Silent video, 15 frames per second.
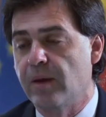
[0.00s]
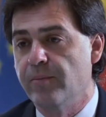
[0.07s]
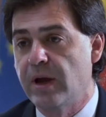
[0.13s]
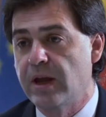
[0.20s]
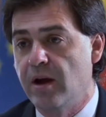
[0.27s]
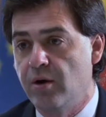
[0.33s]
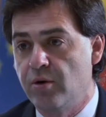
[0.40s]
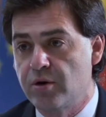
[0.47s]

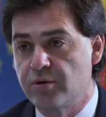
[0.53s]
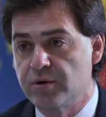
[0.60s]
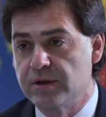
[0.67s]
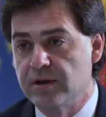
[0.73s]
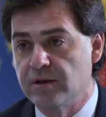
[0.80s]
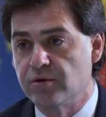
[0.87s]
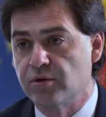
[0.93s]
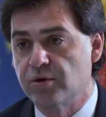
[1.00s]
By our
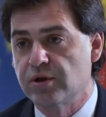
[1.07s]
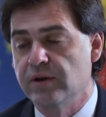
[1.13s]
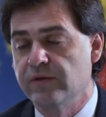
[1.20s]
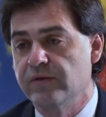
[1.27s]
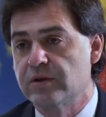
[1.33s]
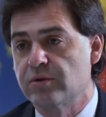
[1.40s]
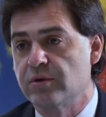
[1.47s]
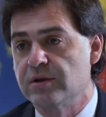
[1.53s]

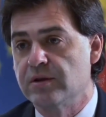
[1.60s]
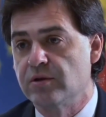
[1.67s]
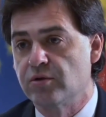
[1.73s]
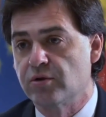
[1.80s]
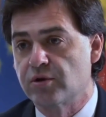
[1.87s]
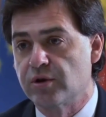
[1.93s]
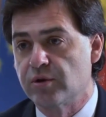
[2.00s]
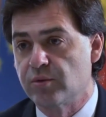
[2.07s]
constitution, this
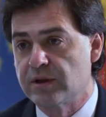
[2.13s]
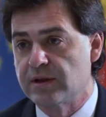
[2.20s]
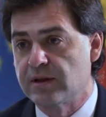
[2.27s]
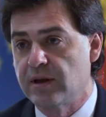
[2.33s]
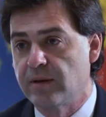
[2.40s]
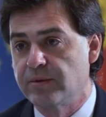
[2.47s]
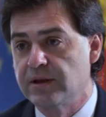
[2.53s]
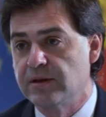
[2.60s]
constitution was
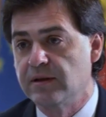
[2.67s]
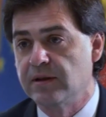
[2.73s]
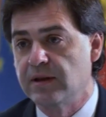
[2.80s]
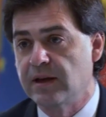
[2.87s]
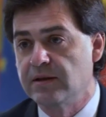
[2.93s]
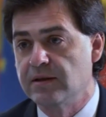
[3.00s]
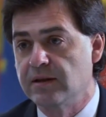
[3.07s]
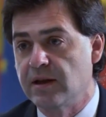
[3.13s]
adopted in
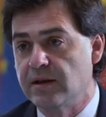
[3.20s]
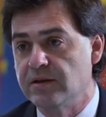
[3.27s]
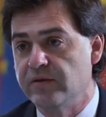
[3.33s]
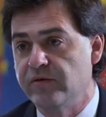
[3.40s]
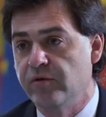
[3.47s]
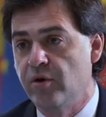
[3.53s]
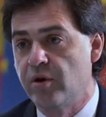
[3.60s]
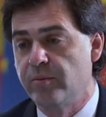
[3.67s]

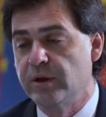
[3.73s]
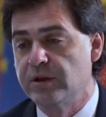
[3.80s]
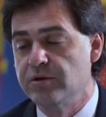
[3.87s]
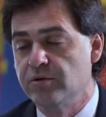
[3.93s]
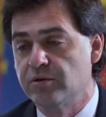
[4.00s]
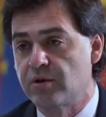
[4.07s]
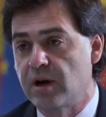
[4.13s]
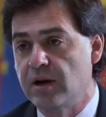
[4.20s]
1994, but
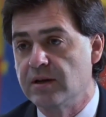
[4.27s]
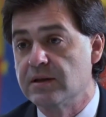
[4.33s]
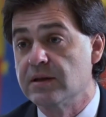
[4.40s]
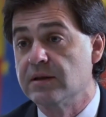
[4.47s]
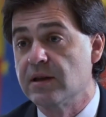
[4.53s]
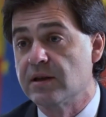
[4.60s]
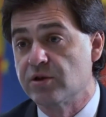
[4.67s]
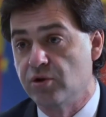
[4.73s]

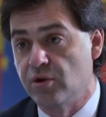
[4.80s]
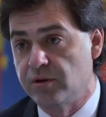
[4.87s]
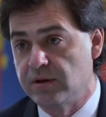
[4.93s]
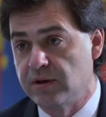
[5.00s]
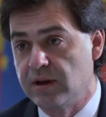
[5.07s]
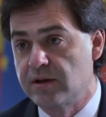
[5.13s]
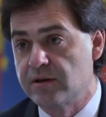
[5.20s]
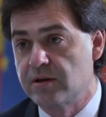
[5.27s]
neutrality does
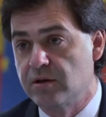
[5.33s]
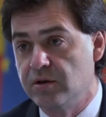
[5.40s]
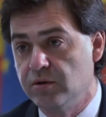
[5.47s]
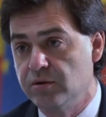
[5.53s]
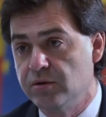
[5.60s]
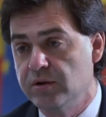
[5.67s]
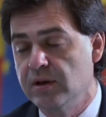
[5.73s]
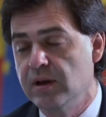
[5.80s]
not
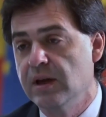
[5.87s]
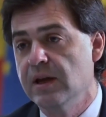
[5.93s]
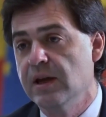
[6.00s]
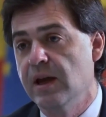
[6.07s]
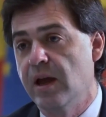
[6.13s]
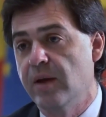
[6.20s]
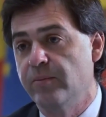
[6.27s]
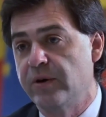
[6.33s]
exclude
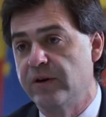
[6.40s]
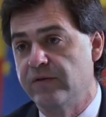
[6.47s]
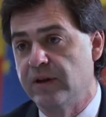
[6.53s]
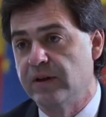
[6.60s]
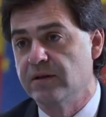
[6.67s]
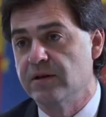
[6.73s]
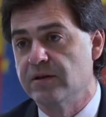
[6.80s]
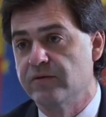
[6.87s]
and
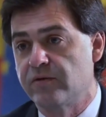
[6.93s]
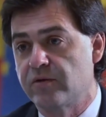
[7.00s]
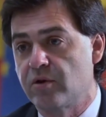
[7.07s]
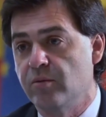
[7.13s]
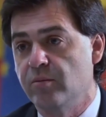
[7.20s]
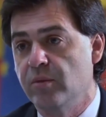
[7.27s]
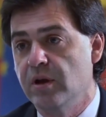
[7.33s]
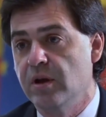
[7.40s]
prevent us
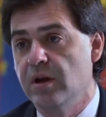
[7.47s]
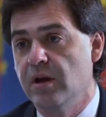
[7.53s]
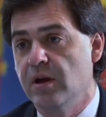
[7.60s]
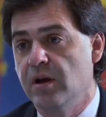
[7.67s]
from